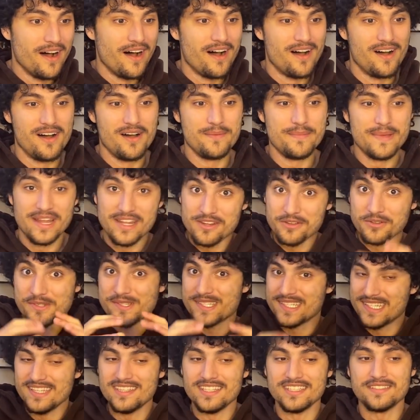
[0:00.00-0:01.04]
And you'll
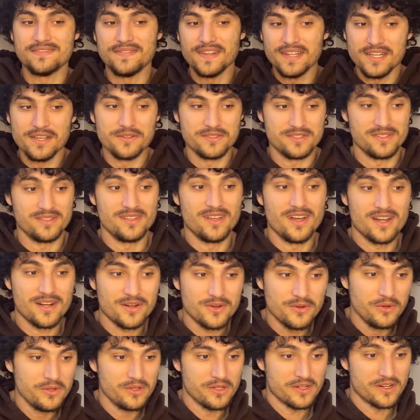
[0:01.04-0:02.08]
see this video is a lot
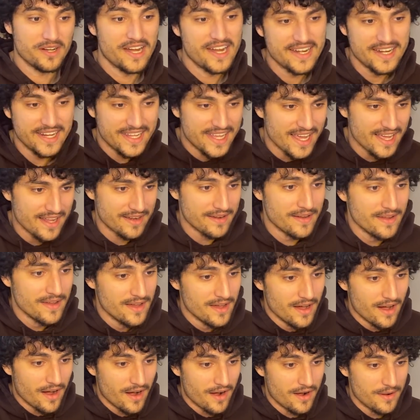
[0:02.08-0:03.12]
cooler. And again,
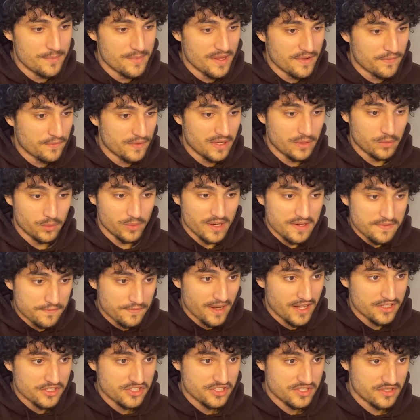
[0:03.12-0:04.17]
if we
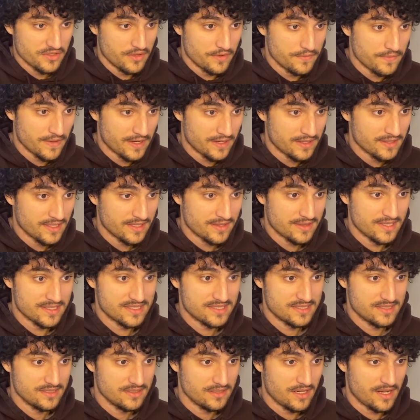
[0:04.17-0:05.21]
refresh, so if I click
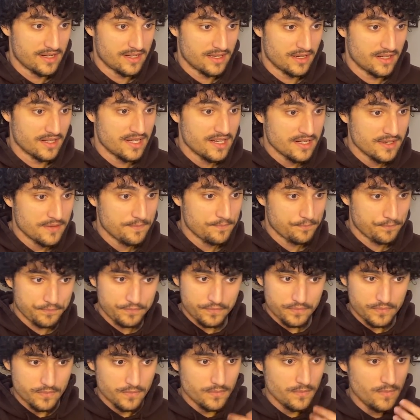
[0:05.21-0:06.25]
this icon here,
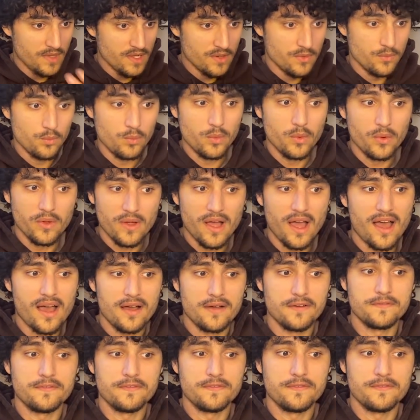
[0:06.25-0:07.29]
we'll
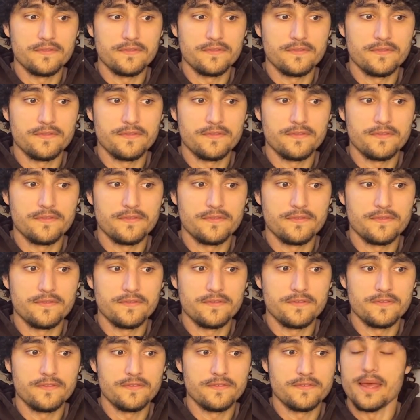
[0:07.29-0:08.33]
have our
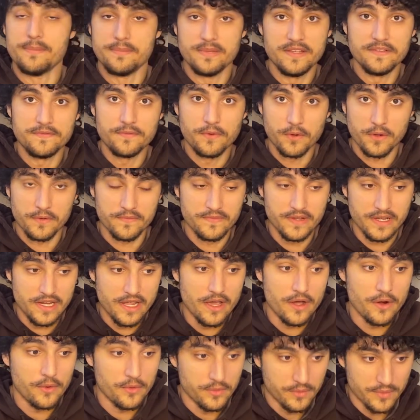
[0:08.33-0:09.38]
slow-mo.mp4
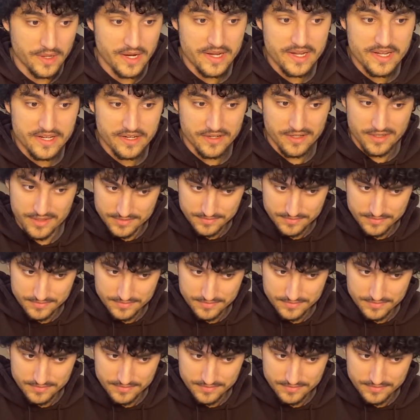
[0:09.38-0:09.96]
video right here.